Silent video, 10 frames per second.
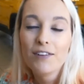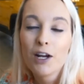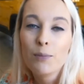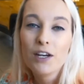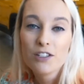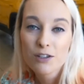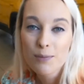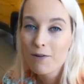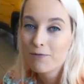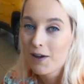and I'll be here till
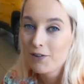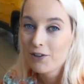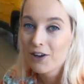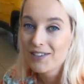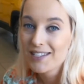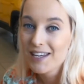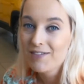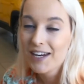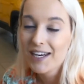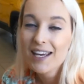about 5 o'clock this
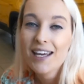evening.